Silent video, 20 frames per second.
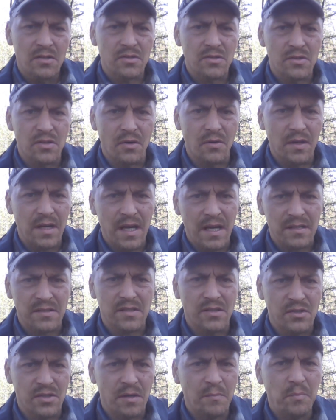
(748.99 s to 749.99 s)
So he has
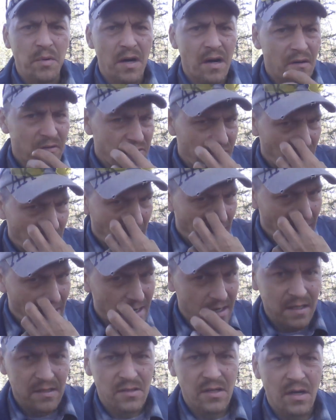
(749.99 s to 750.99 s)
to jump off,
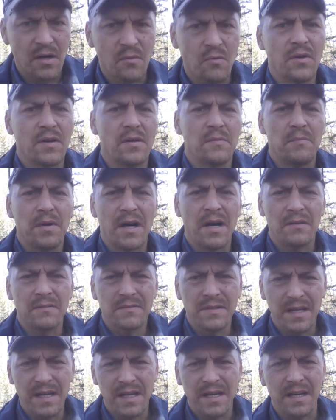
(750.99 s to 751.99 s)
and he's not worried about
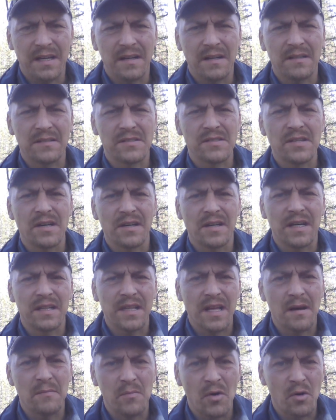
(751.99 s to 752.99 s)
getting it unstuck at
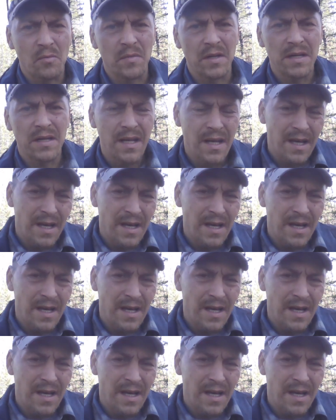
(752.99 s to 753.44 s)
that moment.